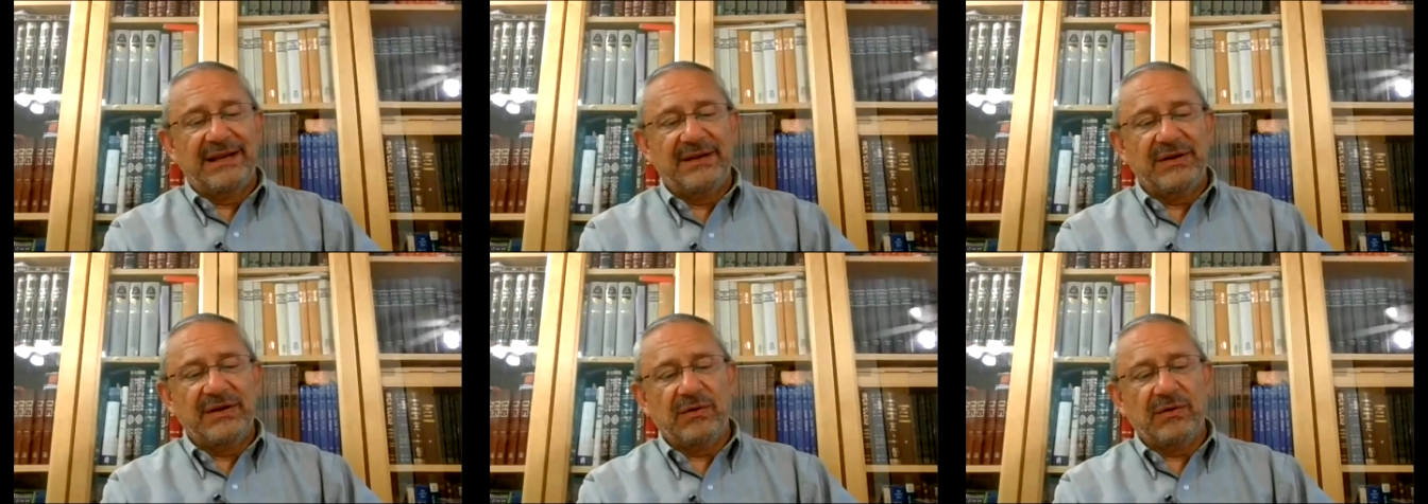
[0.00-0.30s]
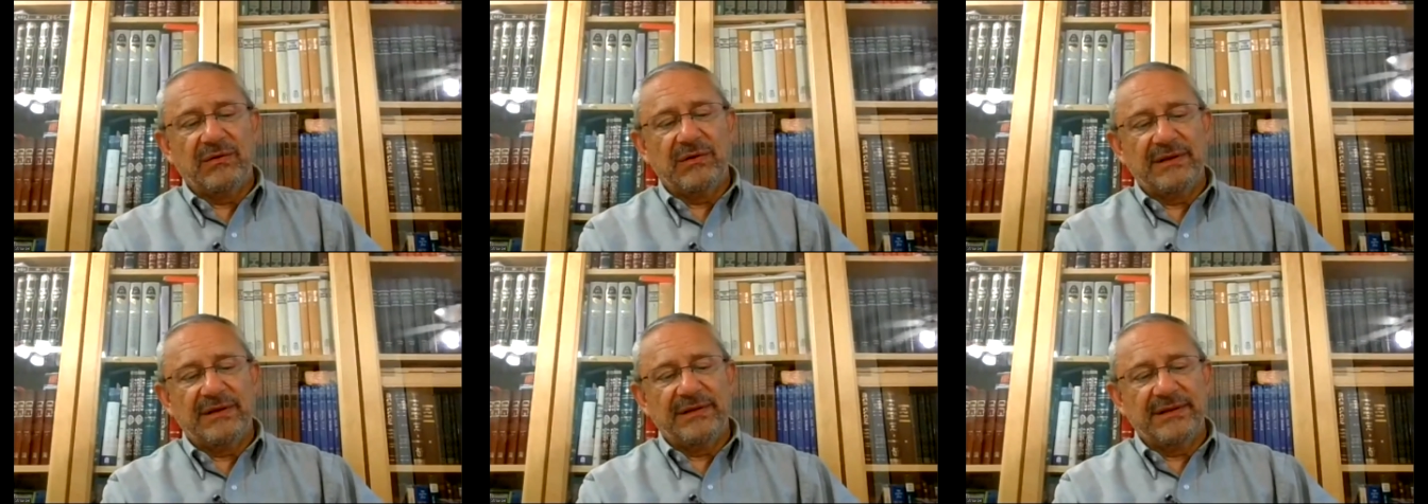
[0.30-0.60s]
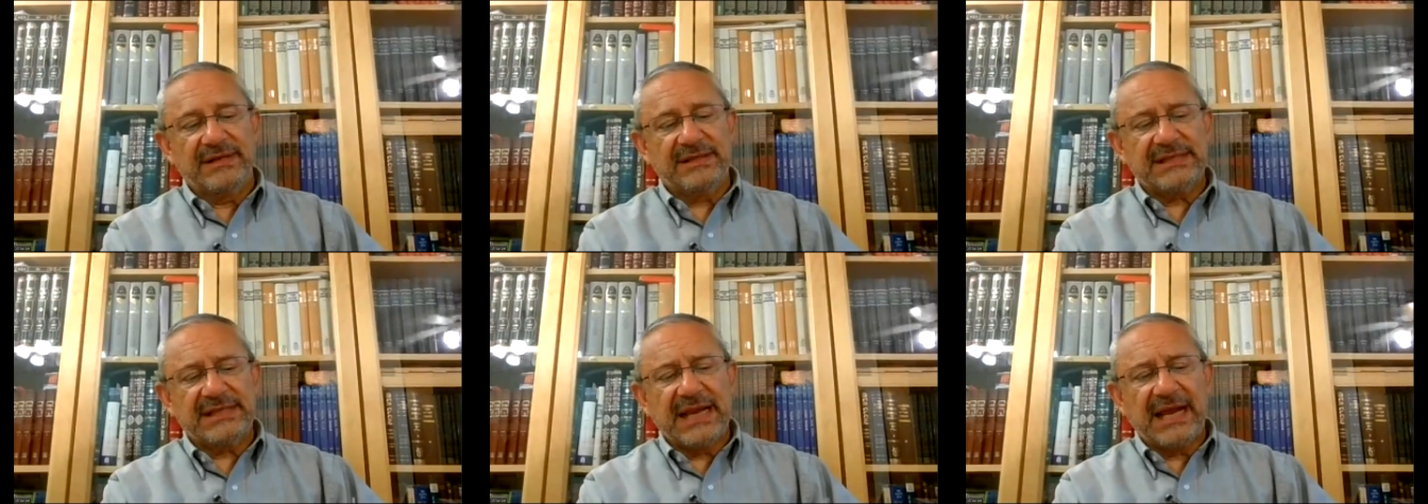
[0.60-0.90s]

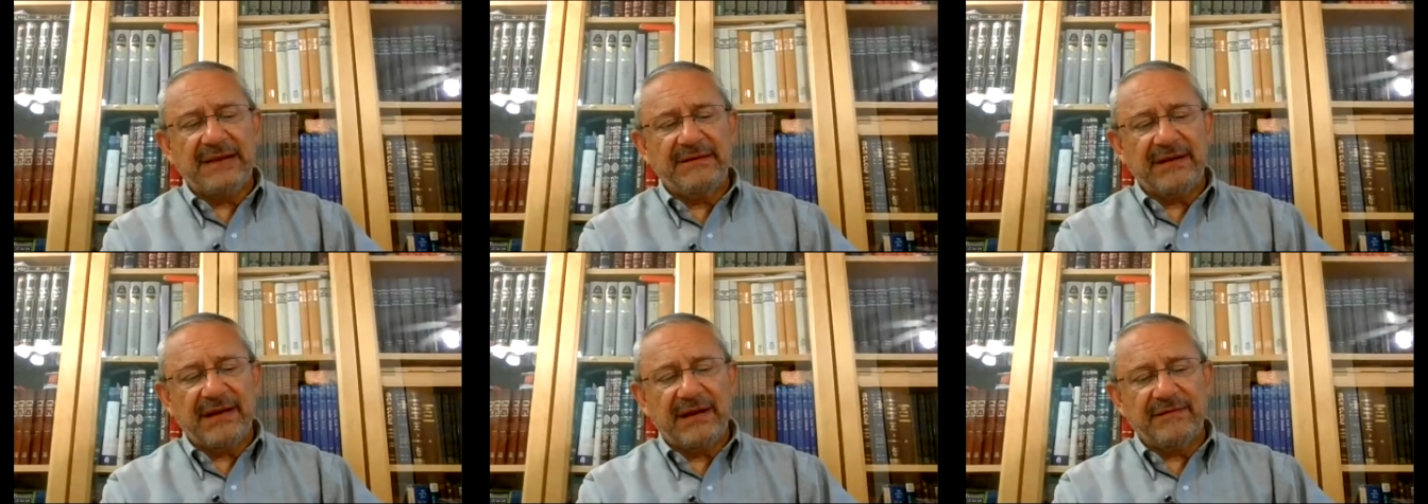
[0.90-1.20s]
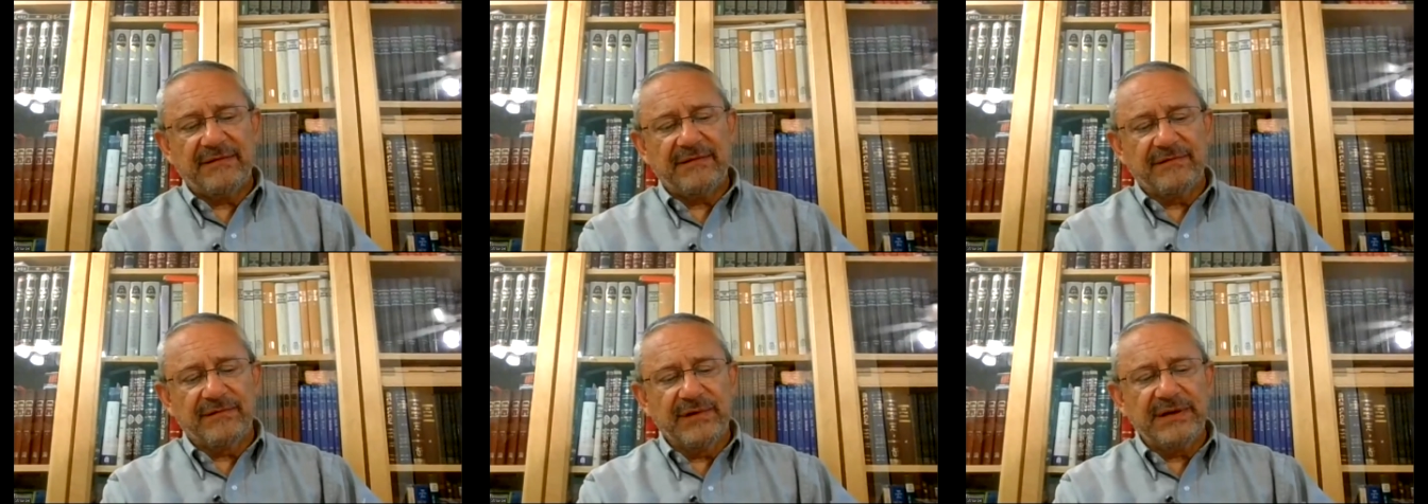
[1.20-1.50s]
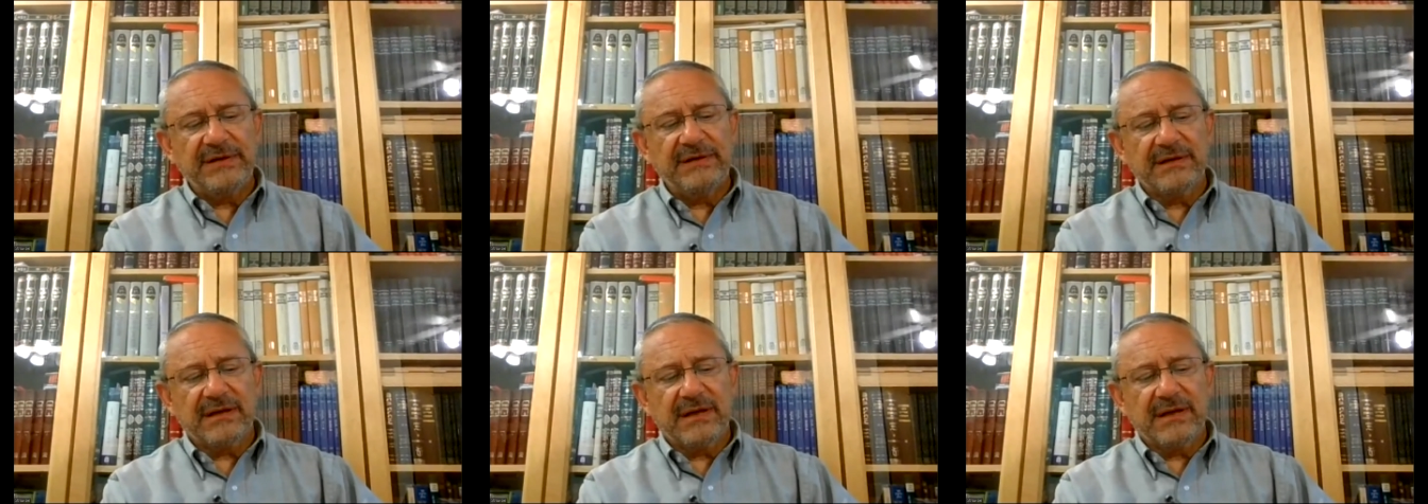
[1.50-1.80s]
I've
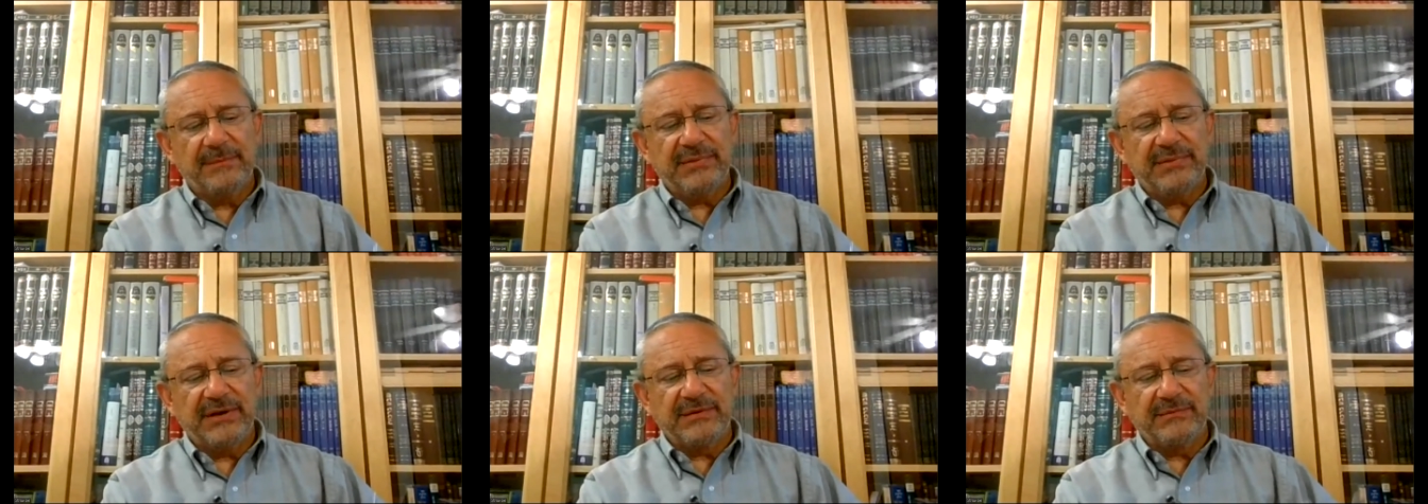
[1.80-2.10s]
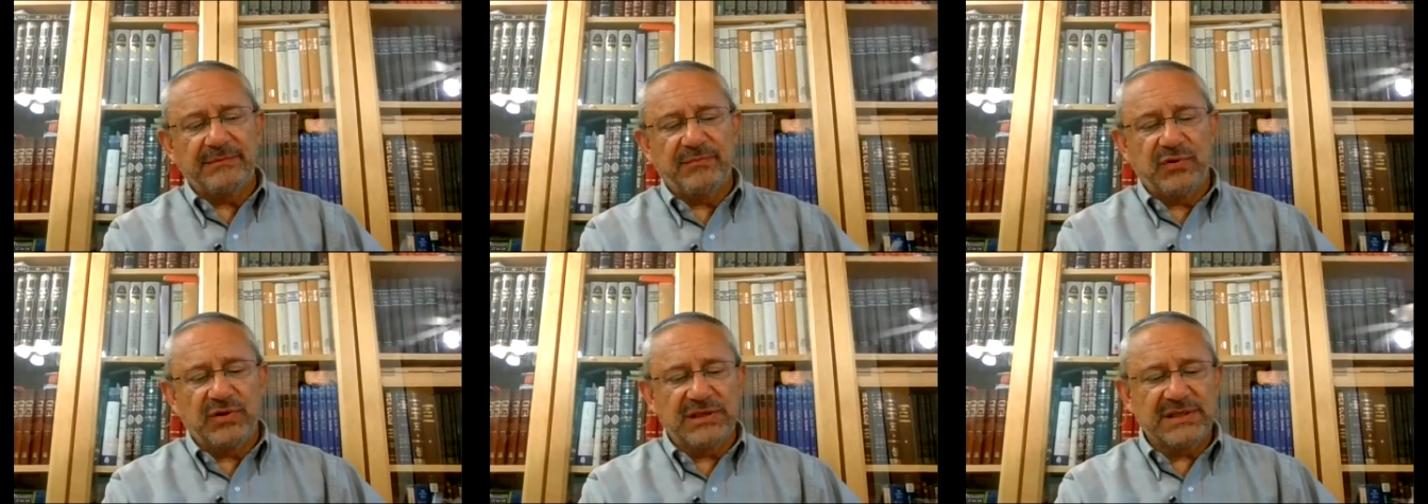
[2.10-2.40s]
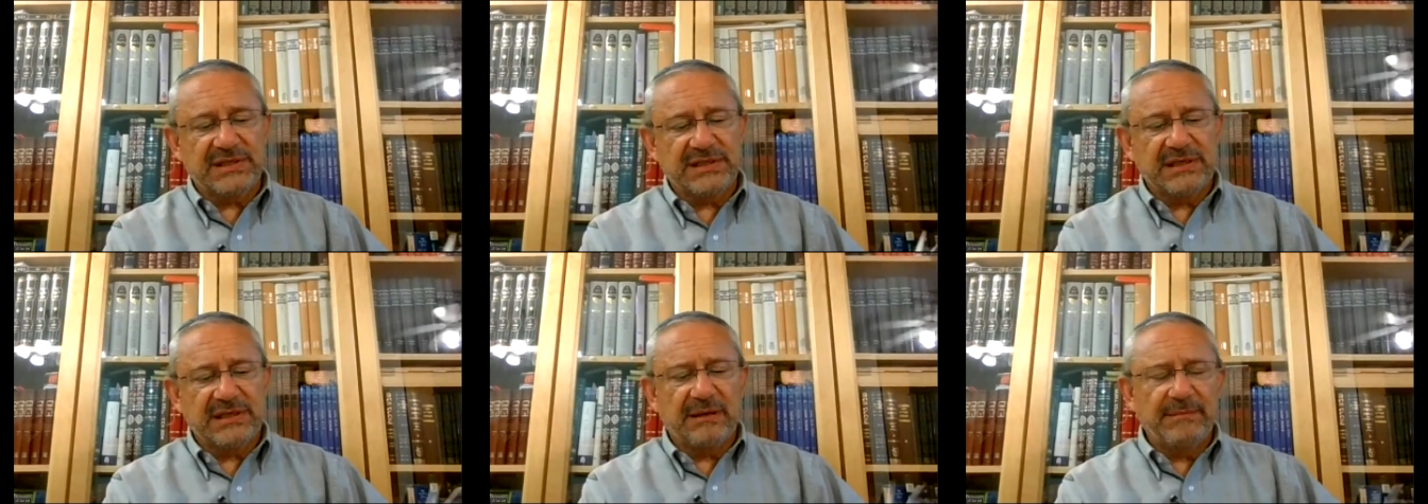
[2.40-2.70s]
written a couple other
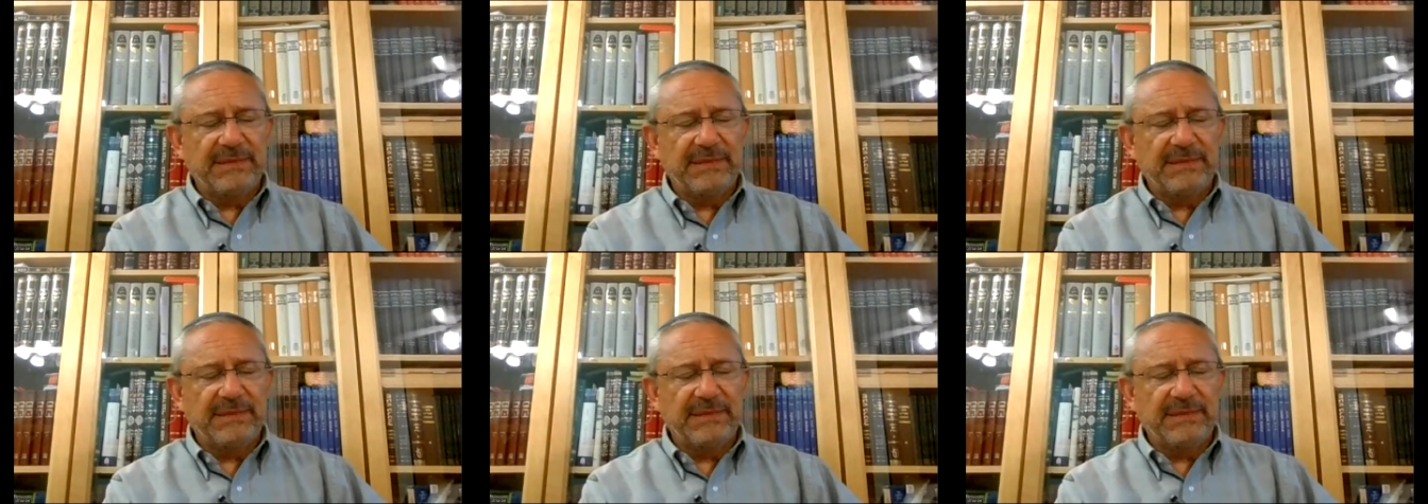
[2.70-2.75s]
books.